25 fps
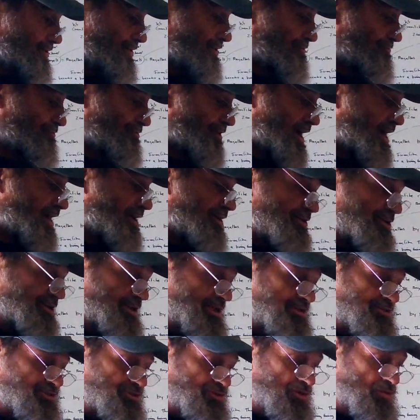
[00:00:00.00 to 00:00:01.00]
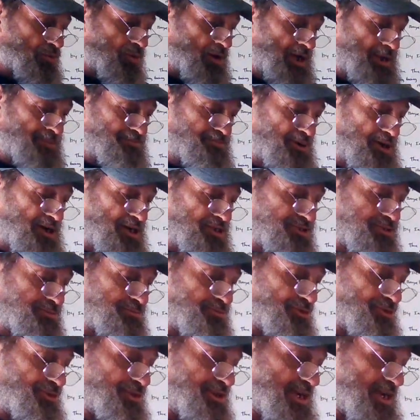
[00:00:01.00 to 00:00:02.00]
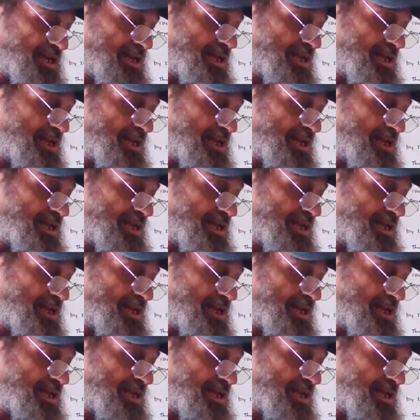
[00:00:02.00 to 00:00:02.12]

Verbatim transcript: the fire, it's quite possible that I